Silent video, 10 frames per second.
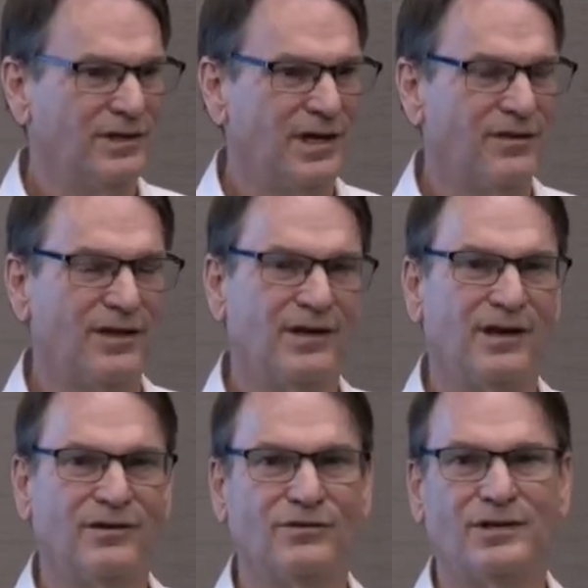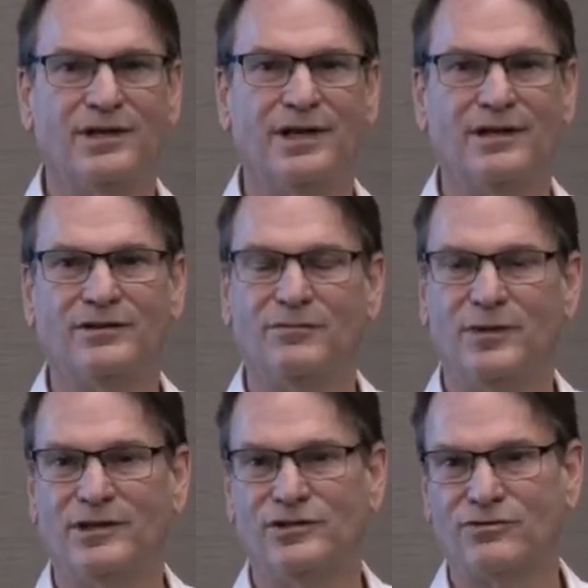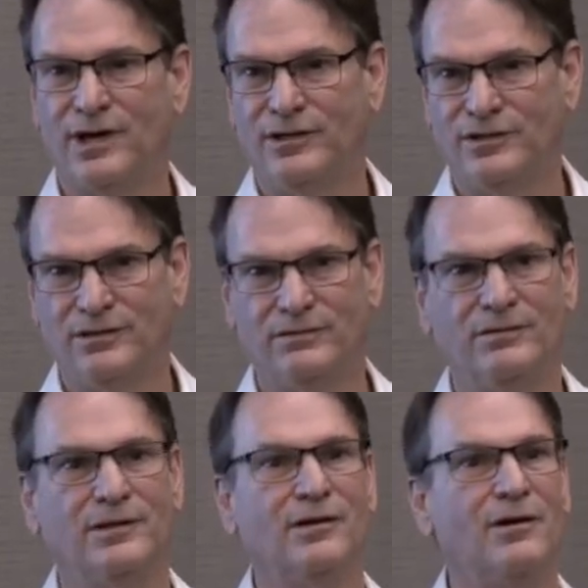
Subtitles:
I think under today's administration,